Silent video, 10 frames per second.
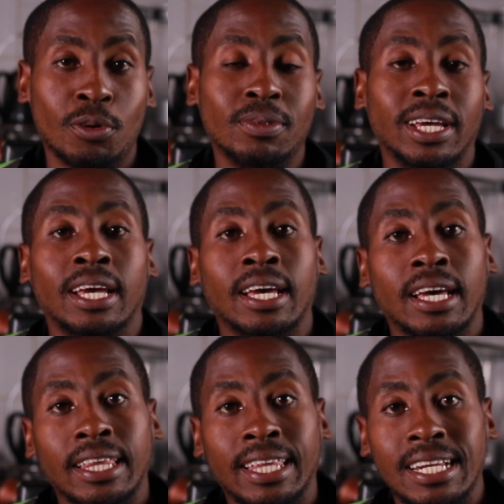from.
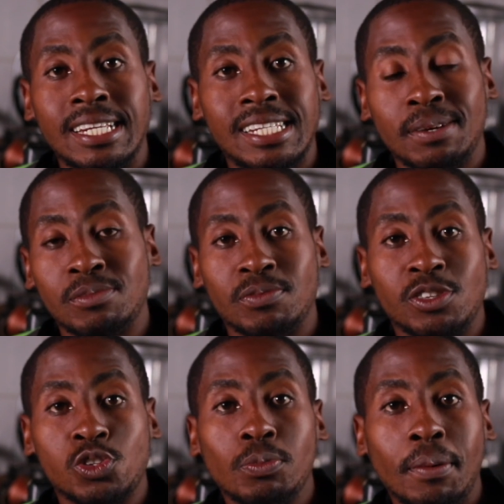Then in terms
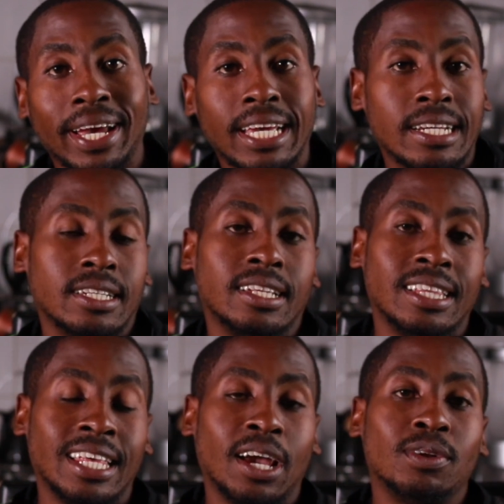of the supermarket,
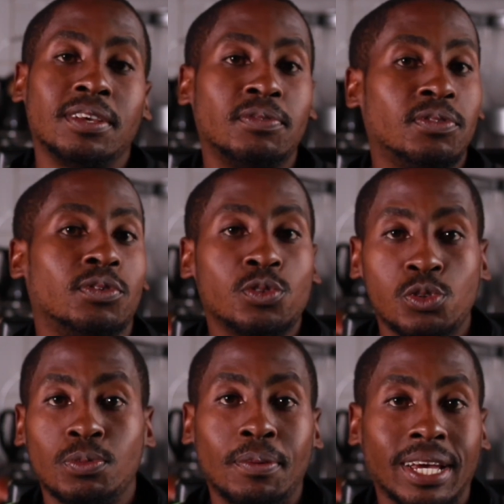there are only few
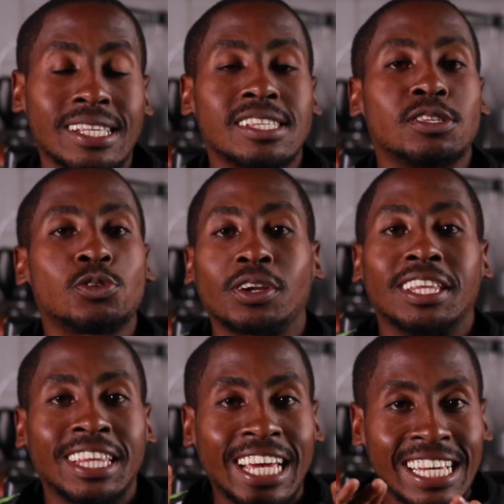
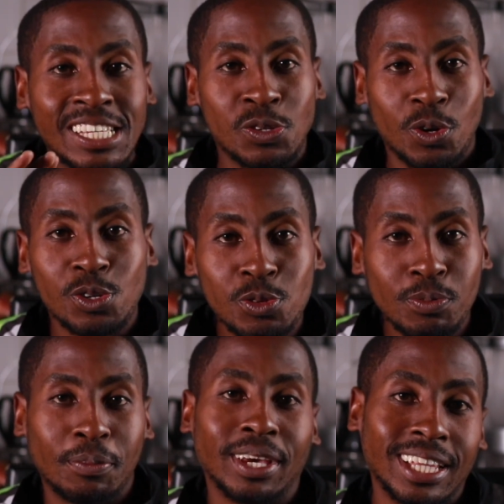supermarkets, there is no
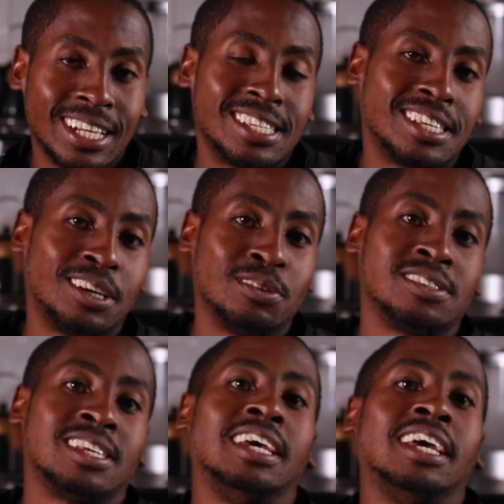supermarket that
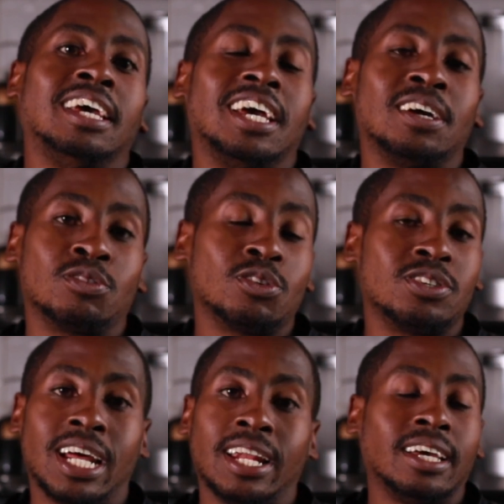sells a
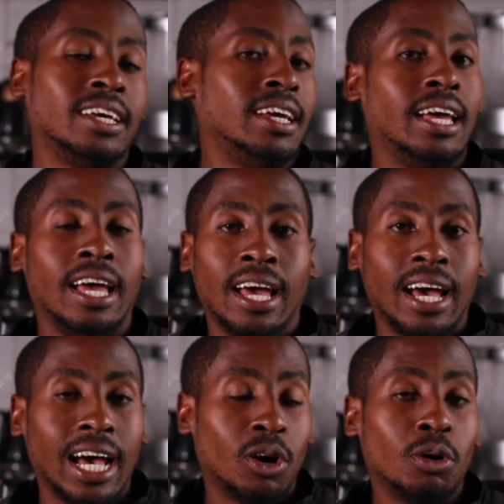Roadrunner.
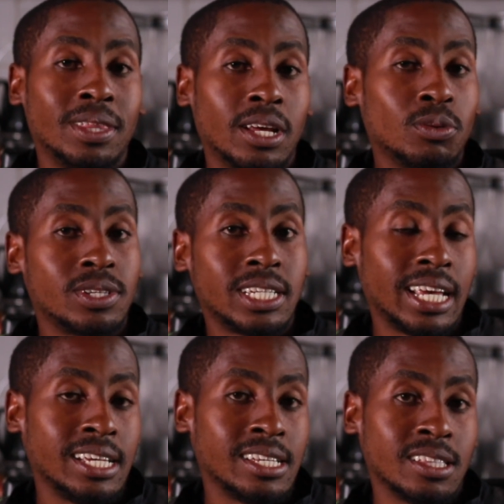I hope that will
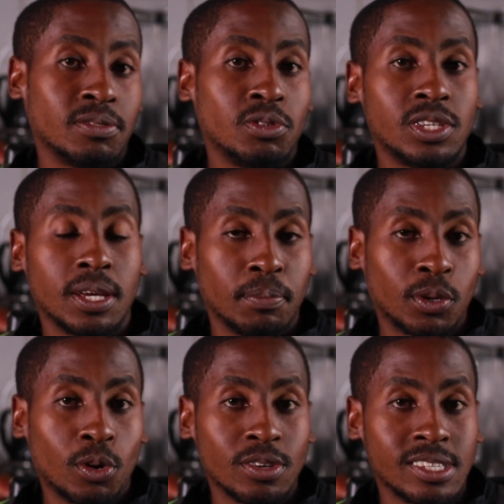change in the future,
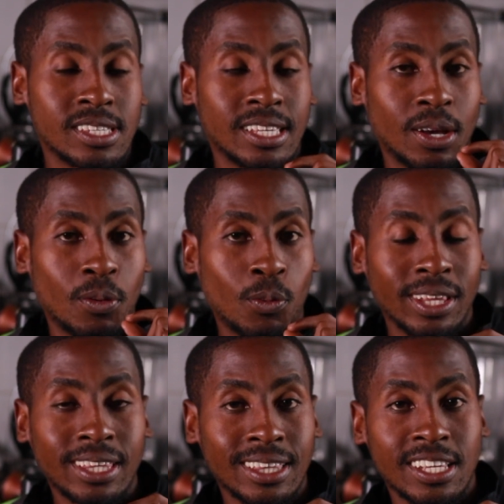because
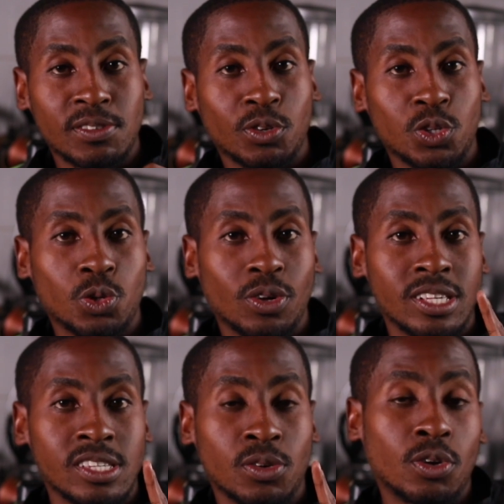one thing that's for sure
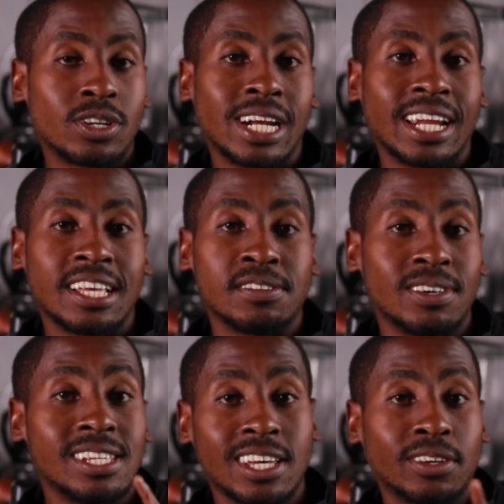is the Roadrunner is
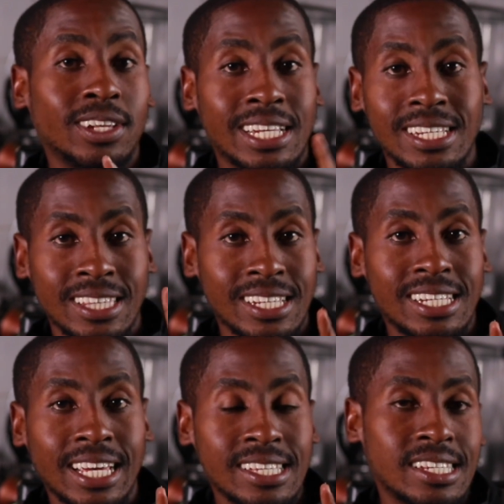very succulent in the
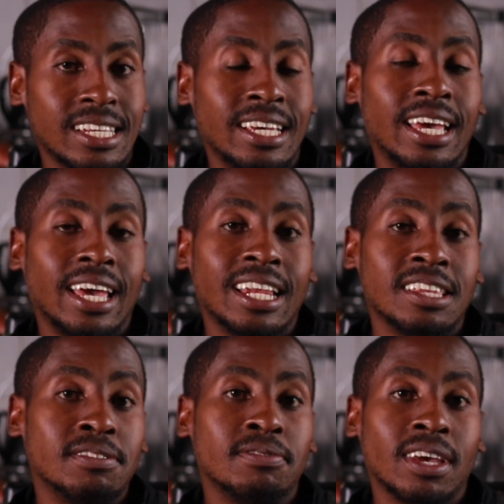taste
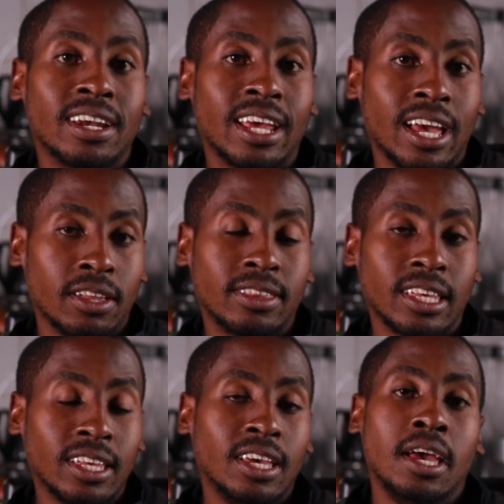and it's very
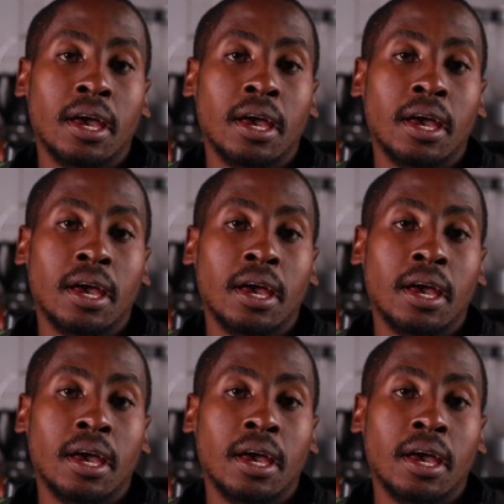healthy.